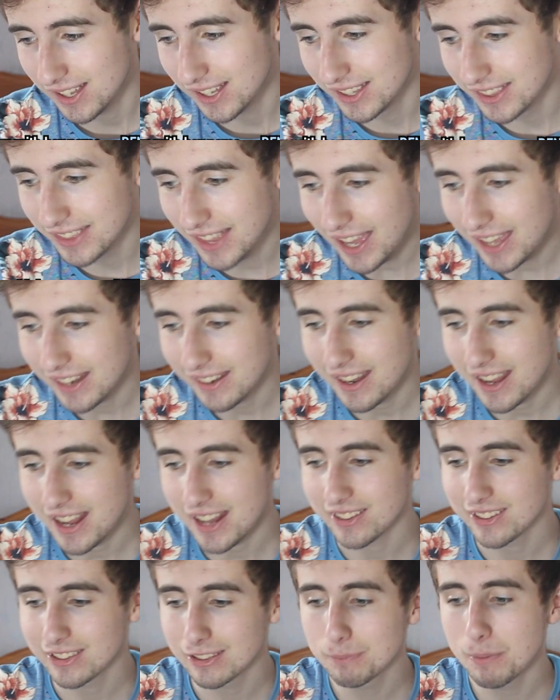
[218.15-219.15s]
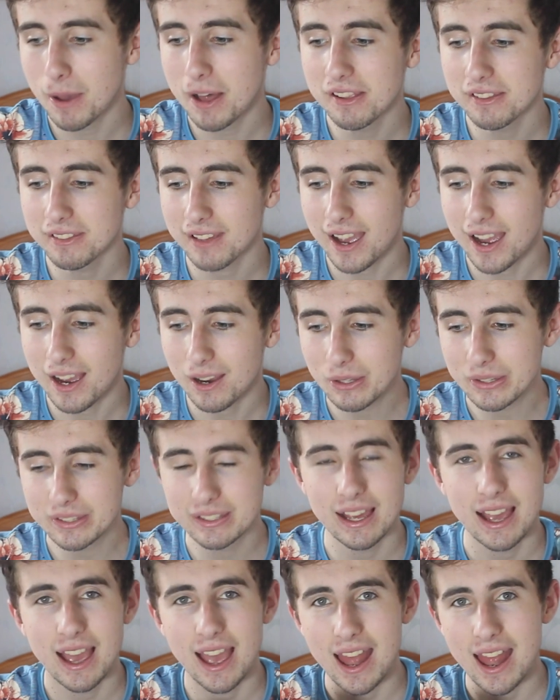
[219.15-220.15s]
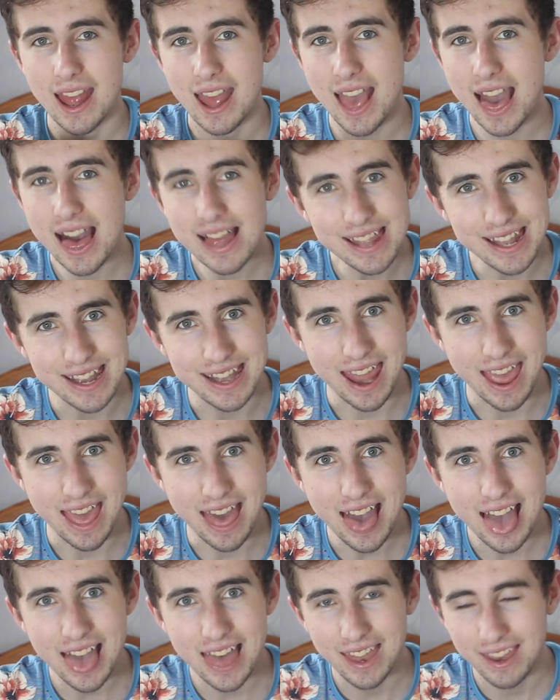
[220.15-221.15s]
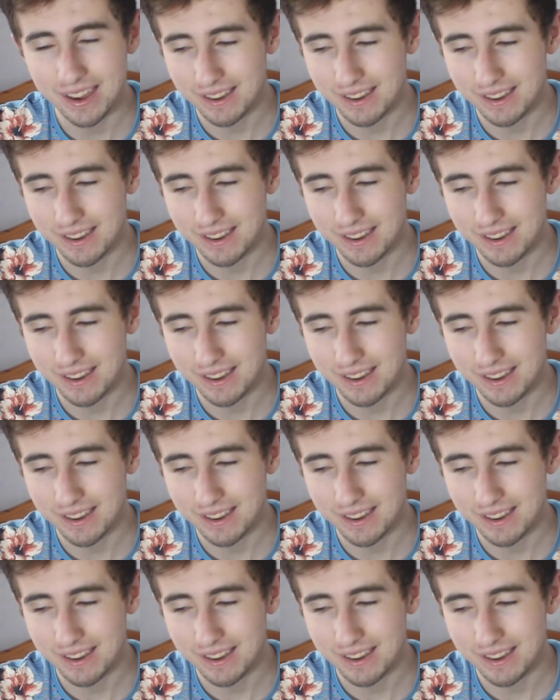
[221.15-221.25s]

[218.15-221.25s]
then it spells out Eleanor,